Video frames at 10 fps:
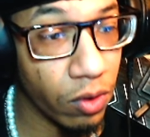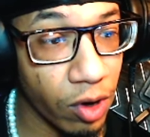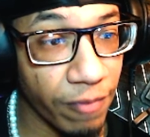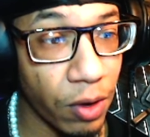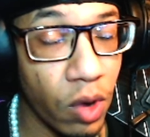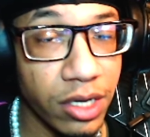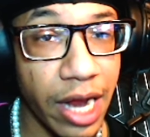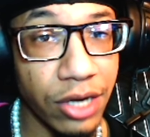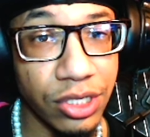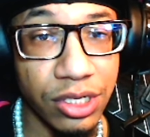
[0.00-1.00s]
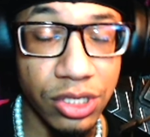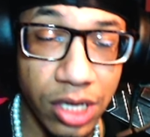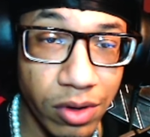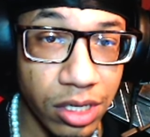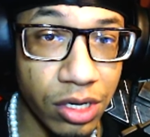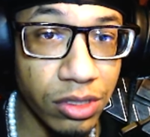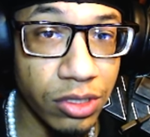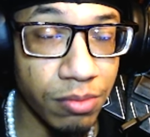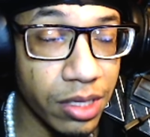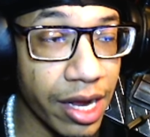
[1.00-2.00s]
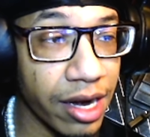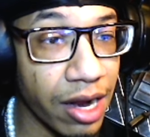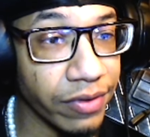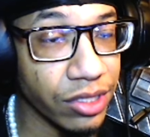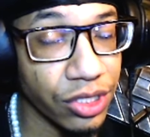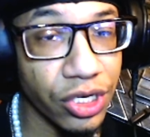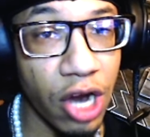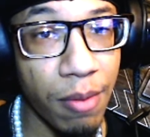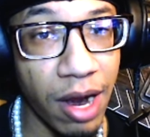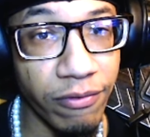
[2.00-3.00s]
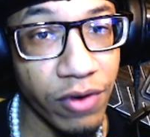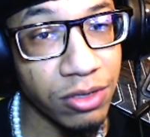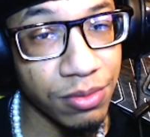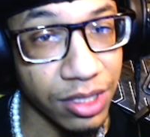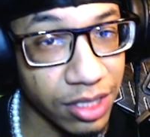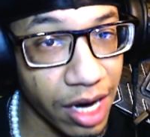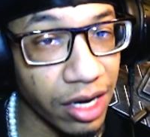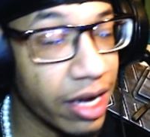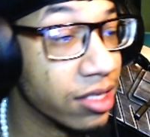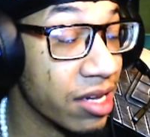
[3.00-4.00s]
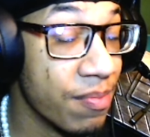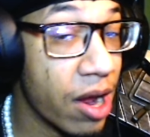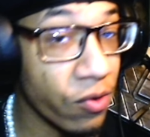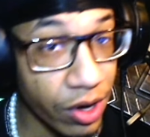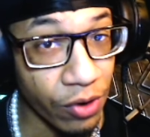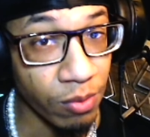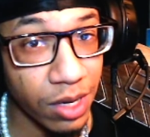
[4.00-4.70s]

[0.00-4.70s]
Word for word: or if I wanted to actually just stick with the YouTube thing and obviously cheer on my friends from the sidelines in my own home.